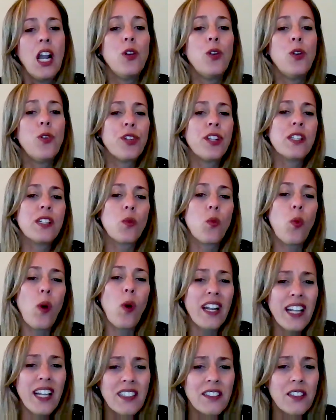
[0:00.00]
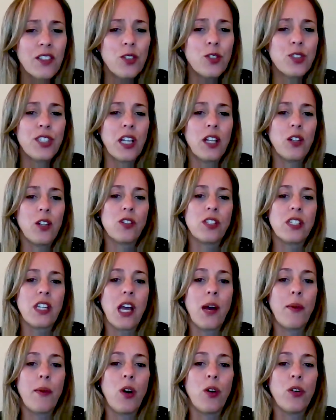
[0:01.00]
Lourdes, what can you tell us
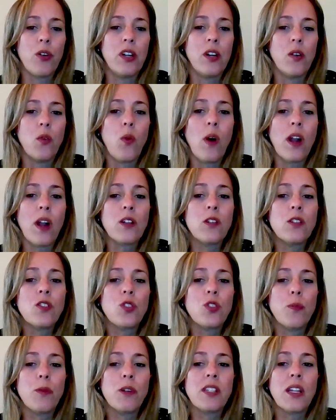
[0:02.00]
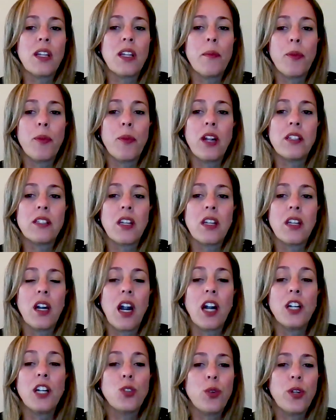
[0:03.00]
about what consumers and brands
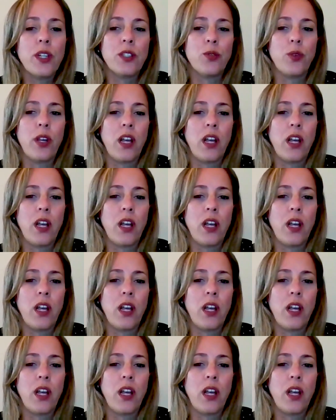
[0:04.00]
are doing to